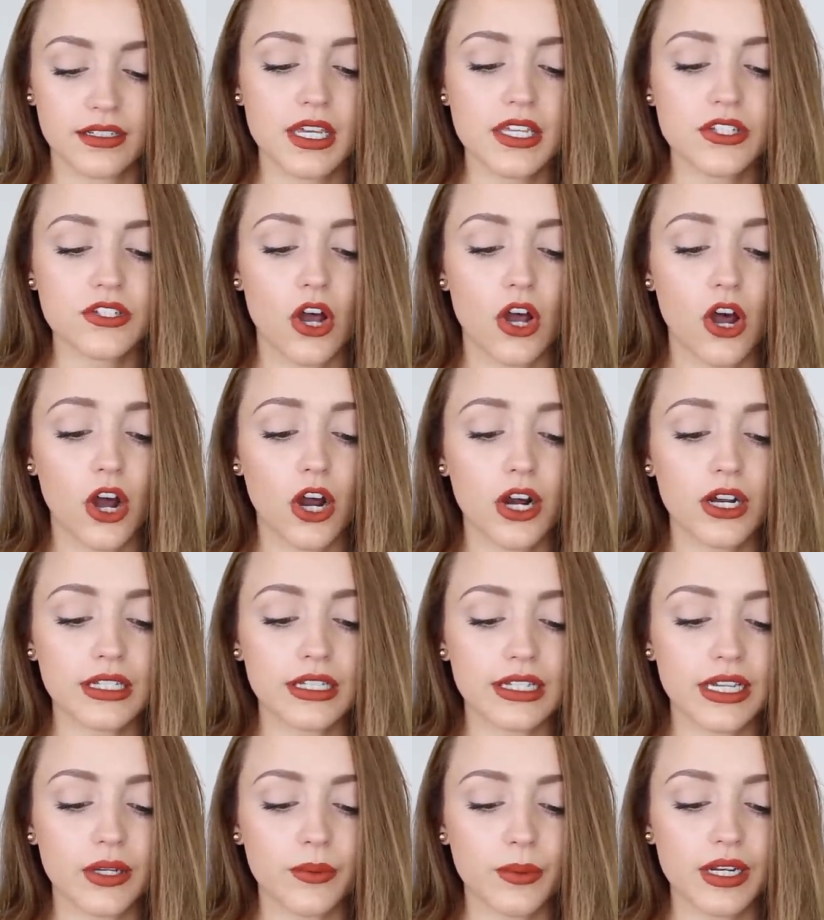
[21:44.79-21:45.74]
These are
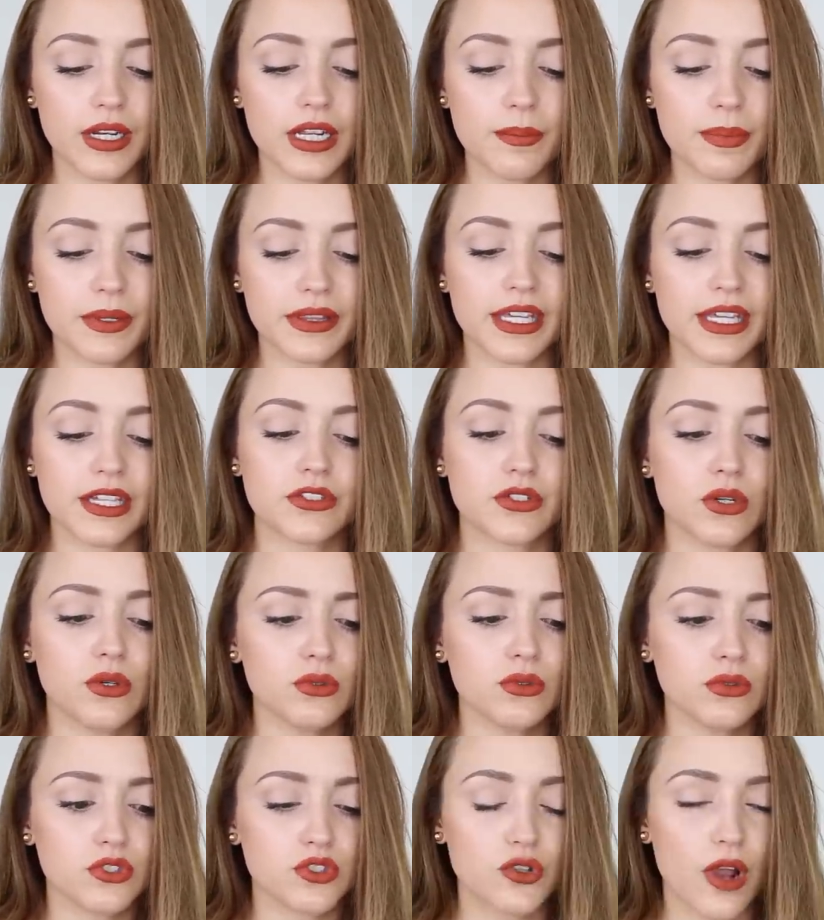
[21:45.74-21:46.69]
liquidy, but they
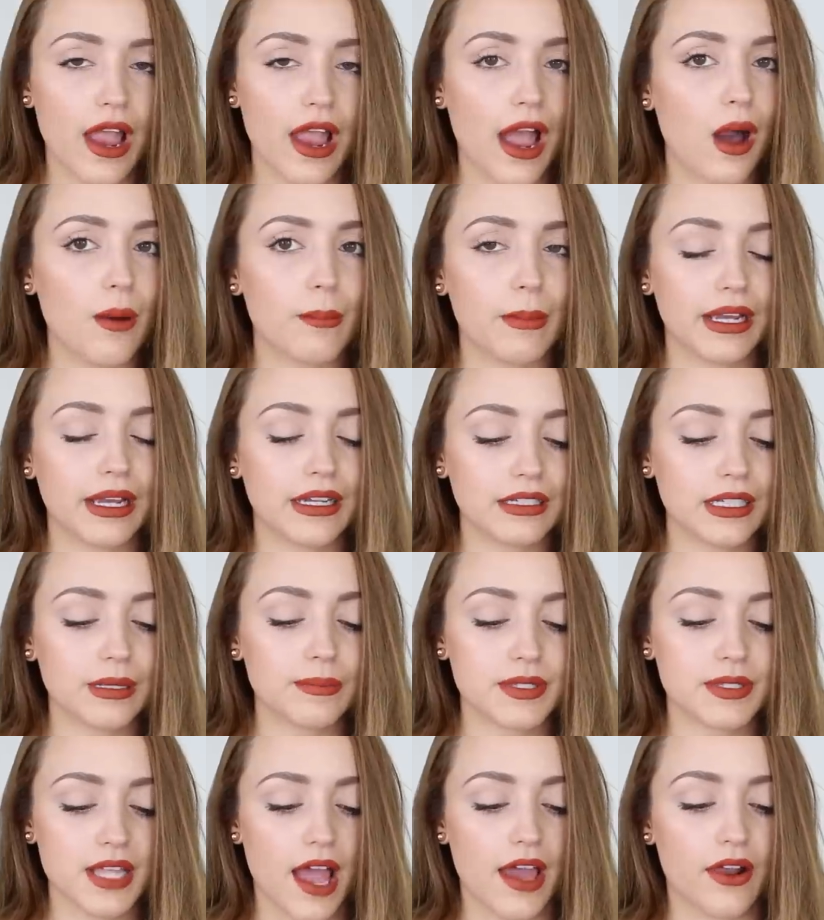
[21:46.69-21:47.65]
don't dry out my
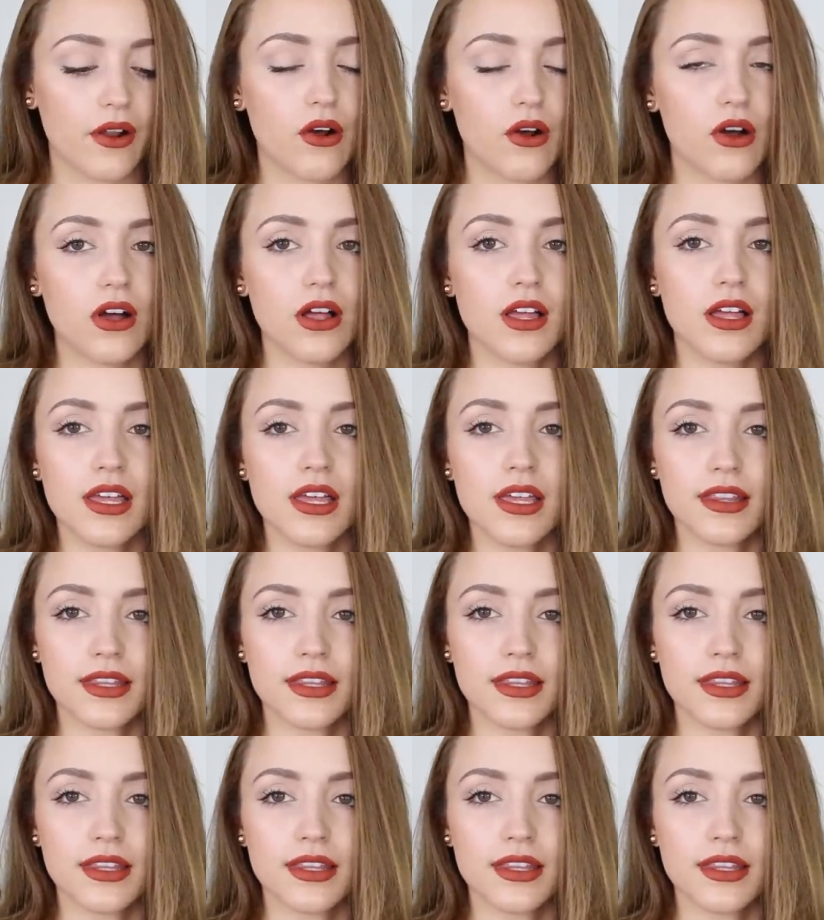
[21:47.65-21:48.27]
lips at all.